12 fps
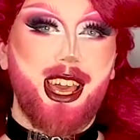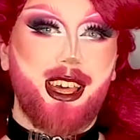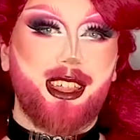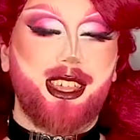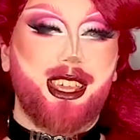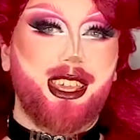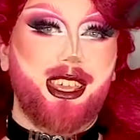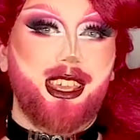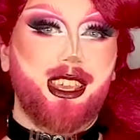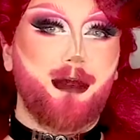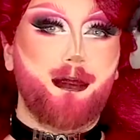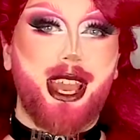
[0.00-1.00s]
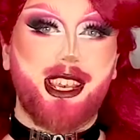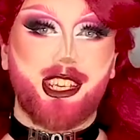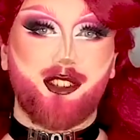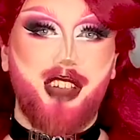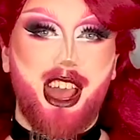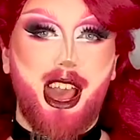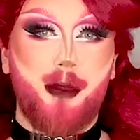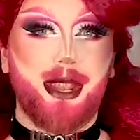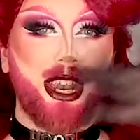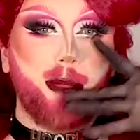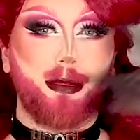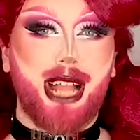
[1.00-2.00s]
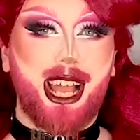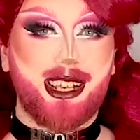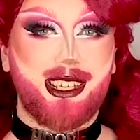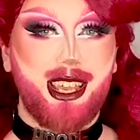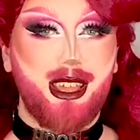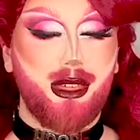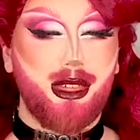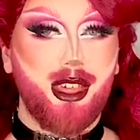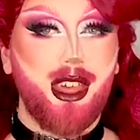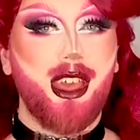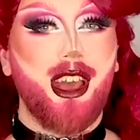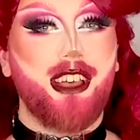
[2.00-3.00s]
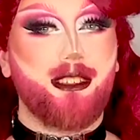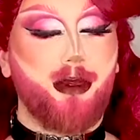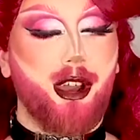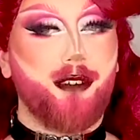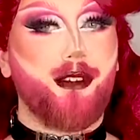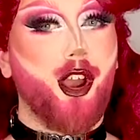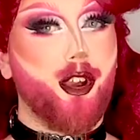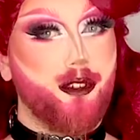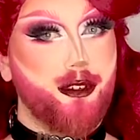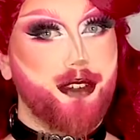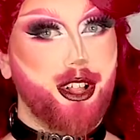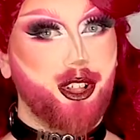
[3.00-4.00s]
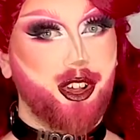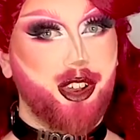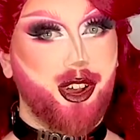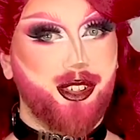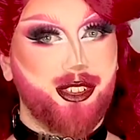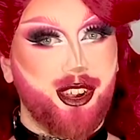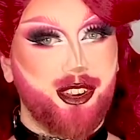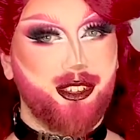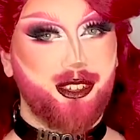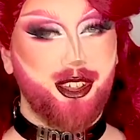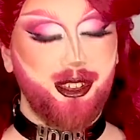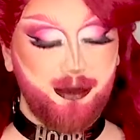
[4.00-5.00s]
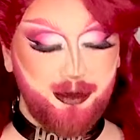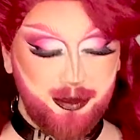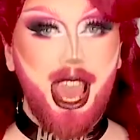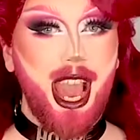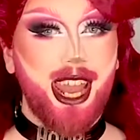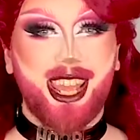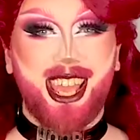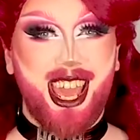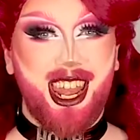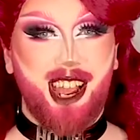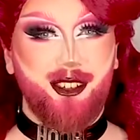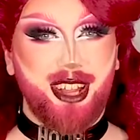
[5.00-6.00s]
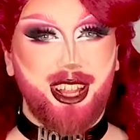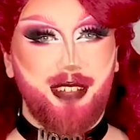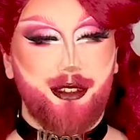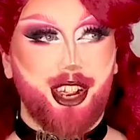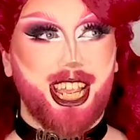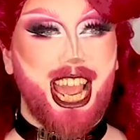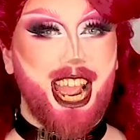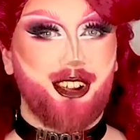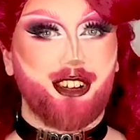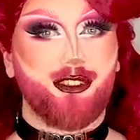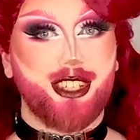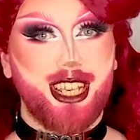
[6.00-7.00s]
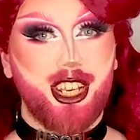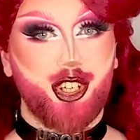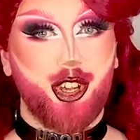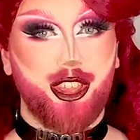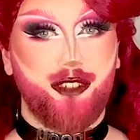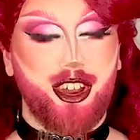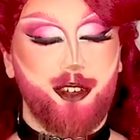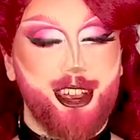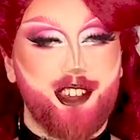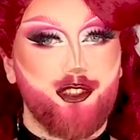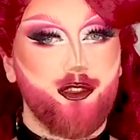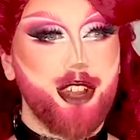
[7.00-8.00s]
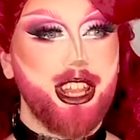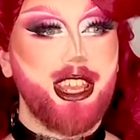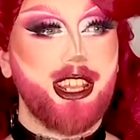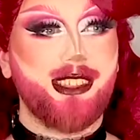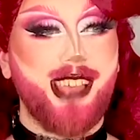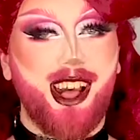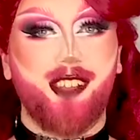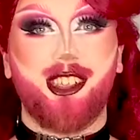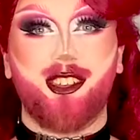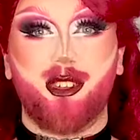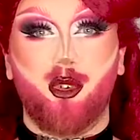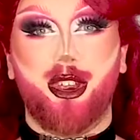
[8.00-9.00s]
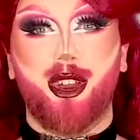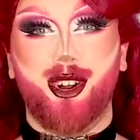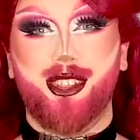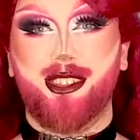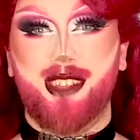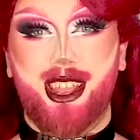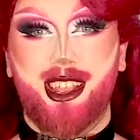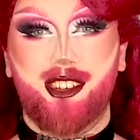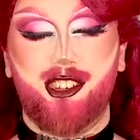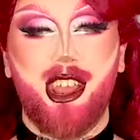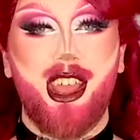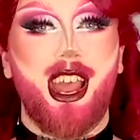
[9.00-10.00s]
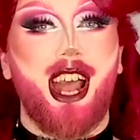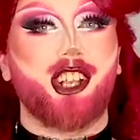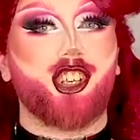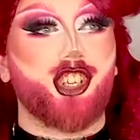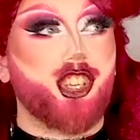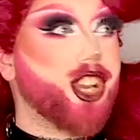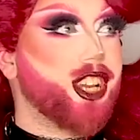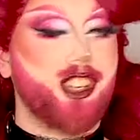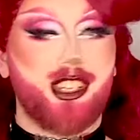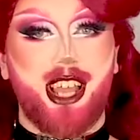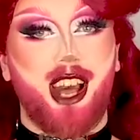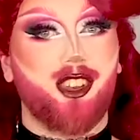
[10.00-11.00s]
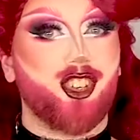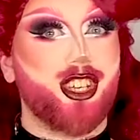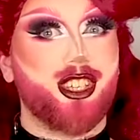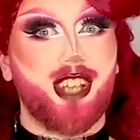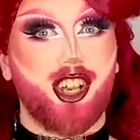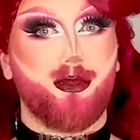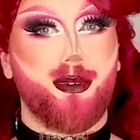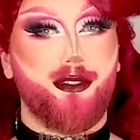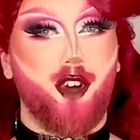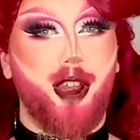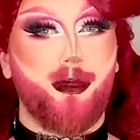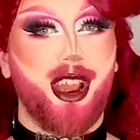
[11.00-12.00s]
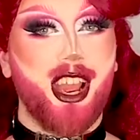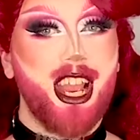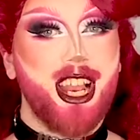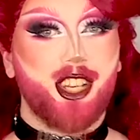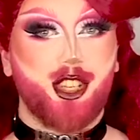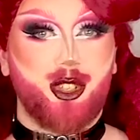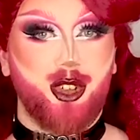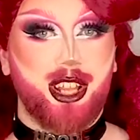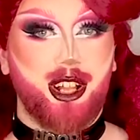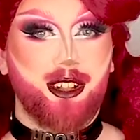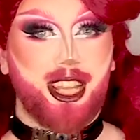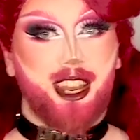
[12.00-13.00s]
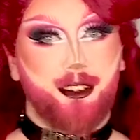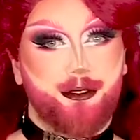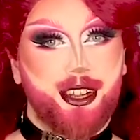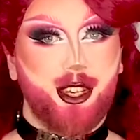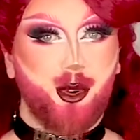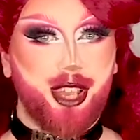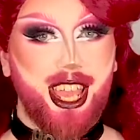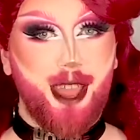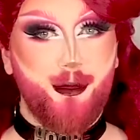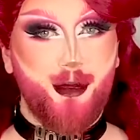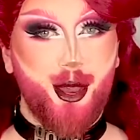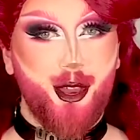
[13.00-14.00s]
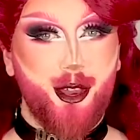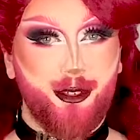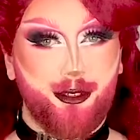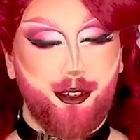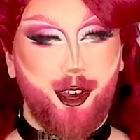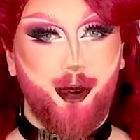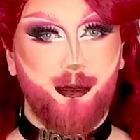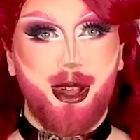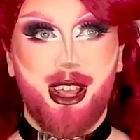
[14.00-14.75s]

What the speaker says: the pentagram and the black teeth as part of her reveal on All Stars 2. And again, I really love her characterization on the runway. She really tells a story on stage, and you can just tell she's such a performer. She's doing little kind of video game moves from